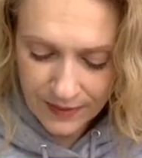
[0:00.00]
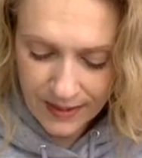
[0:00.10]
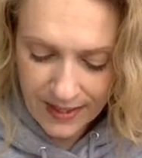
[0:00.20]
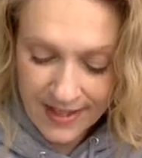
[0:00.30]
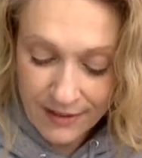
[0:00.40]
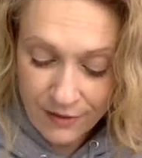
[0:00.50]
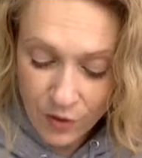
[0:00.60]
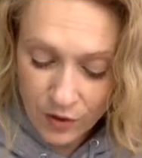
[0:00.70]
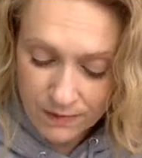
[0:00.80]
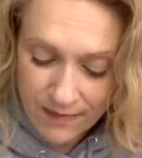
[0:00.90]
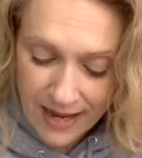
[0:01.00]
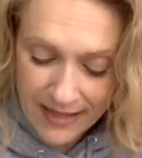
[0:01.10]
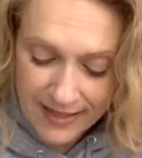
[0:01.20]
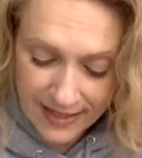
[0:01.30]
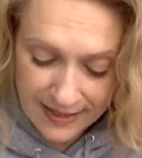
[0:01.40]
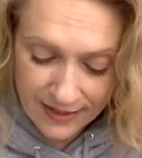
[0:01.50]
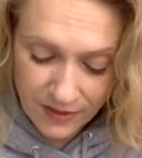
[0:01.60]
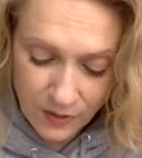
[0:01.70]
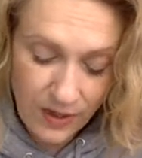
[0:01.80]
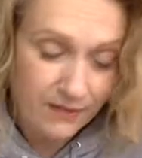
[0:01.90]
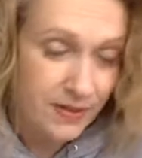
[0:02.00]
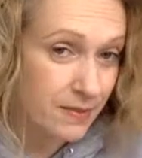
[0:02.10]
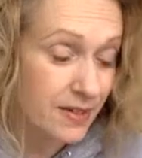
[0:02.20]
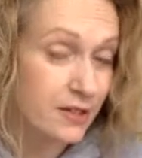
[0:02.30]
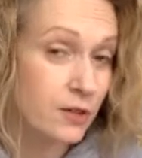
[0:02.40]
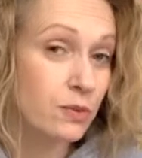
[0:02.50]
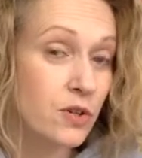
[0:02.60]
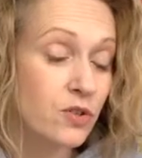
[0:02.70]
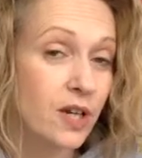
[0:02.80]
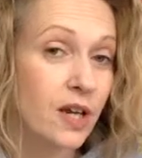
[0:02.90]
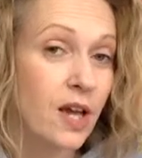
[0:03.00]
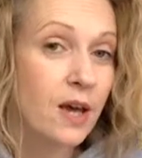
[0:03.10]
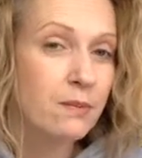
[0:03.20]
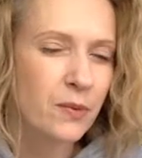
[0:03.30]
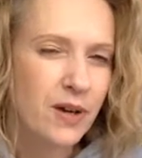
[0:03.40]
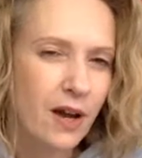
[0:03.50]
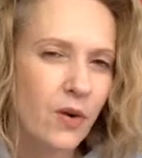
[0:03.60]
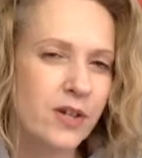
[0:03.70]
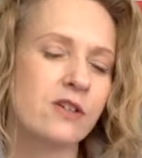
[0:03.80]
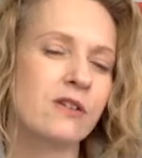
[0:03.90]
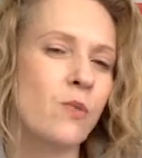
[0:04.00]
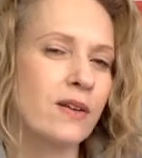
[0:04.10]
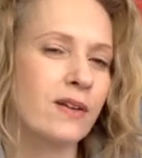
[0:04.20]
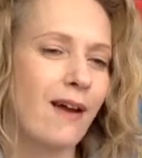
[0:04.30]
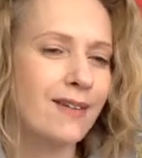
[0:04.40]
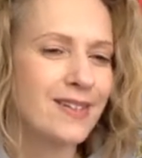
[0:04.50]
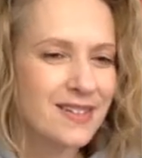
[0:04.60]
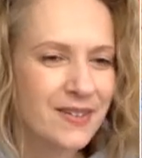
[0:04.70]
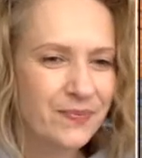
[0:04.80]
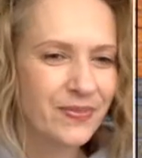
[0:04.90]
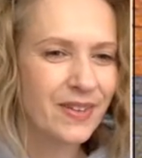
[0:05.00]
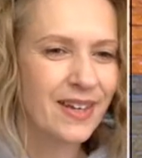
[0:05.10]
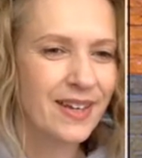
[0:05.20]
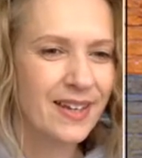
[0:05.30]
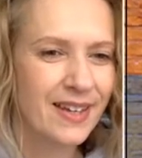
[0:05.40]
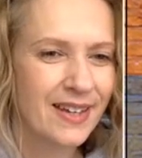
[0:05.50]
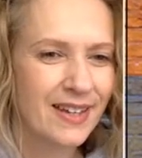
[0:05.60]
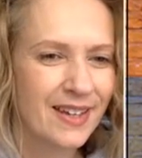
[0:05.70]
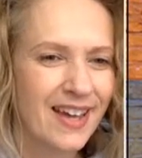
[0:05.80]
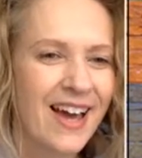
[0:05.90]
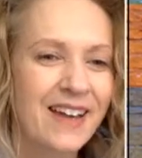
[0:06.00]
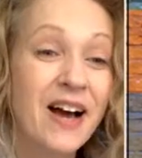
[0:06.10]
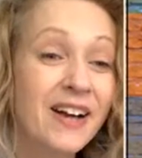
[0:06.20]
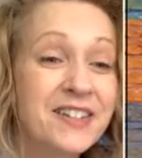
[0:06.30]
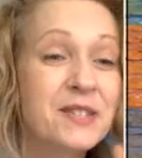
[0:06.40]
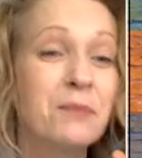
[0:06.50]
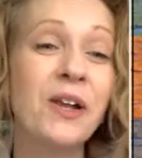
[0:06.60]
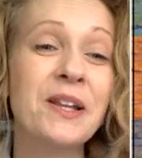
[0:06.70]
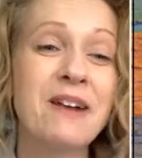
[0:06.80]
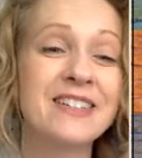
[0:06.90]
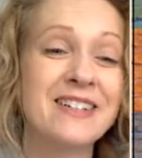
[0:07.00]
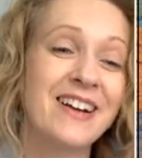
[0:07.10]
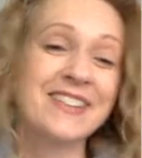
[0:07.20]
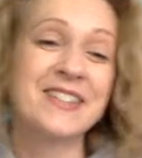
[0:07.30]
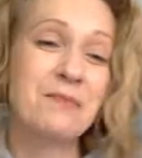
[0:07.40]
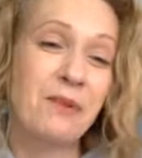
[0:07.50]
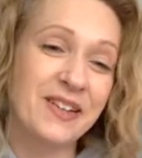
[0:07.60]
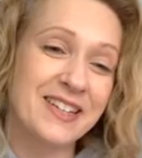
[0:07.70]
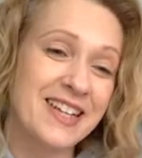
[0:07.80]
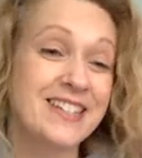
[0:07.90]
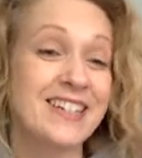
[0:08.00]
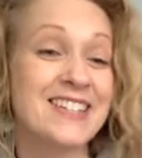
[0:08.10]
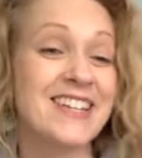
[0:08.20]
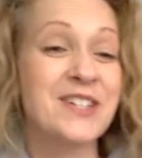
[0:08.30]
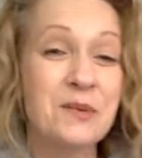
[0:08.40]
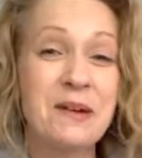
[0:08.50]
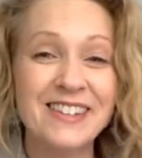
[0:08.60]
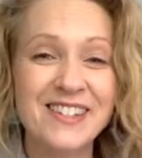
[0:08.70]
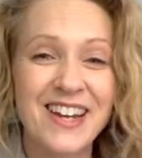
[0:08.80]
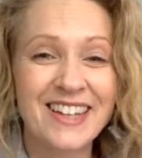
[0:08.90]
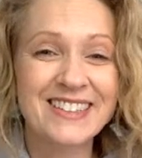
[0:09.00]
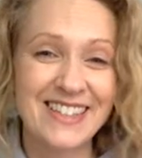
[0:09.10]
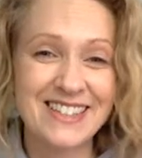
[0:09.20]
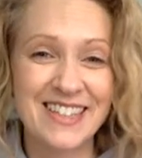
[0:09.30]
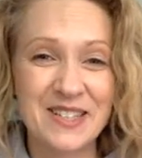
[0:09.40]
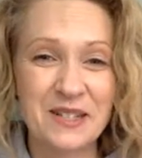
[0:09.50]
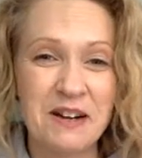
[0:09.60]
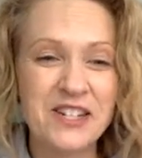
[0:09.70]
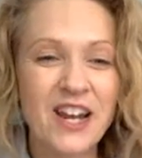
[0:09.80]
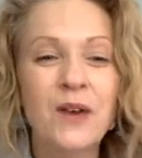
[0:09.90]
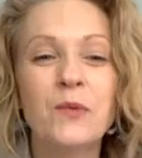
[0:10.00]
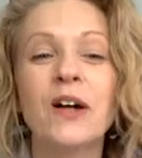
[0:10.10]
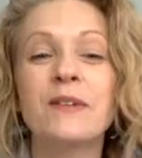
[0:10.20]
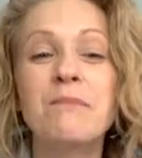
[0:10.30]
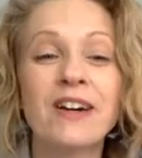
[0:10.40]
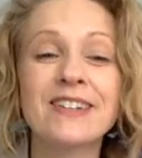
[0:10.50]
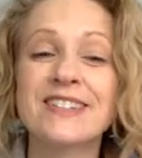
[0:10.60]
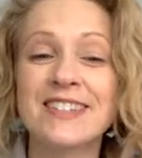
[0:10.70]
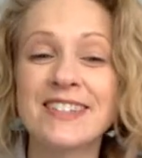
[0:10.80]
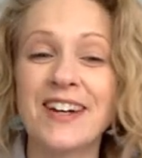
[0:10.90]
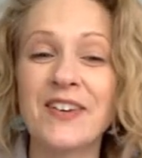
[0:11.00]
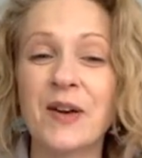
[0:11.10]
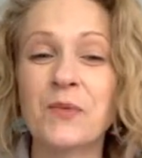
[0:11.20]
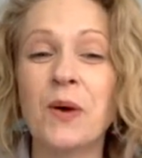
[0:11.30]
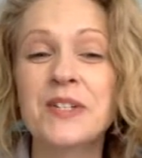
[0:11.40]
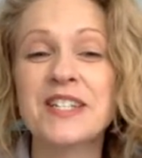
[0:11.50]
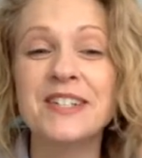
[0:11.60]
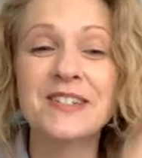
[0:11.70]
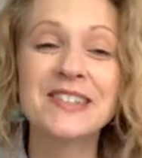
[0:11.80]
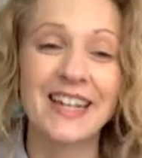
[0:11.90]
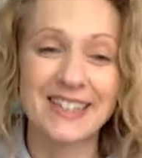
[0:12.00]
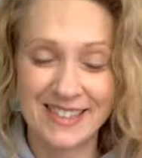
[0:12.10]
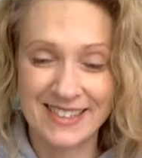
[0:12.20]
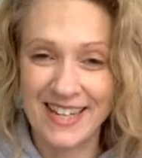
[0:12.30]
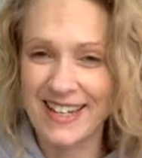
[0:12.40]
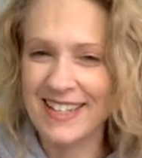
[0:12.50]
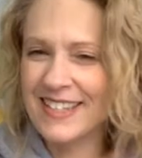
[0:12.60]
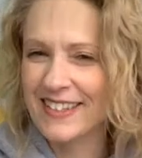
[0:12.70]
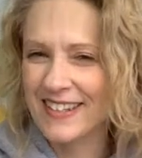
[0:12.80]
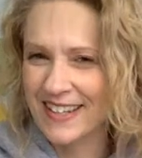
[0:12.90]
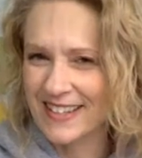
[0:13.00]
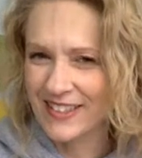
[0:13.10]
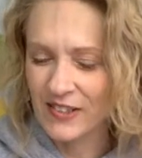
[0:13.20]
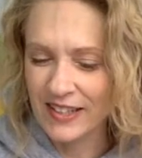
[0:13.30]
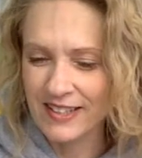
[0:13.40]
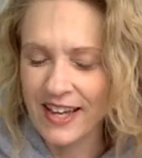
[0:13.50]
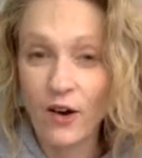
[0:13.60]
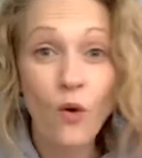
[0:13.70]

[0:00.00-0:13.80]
And then, of course, Maddie's activity will have something to do with music, but we're not quite sure what yet. I'm not going to spoil it, Marta. I'm not going to spoil it. Did I say too much? Did I say too much? Well, Marta, since you're out there, what would you like to say? Is there anything you'd like to say?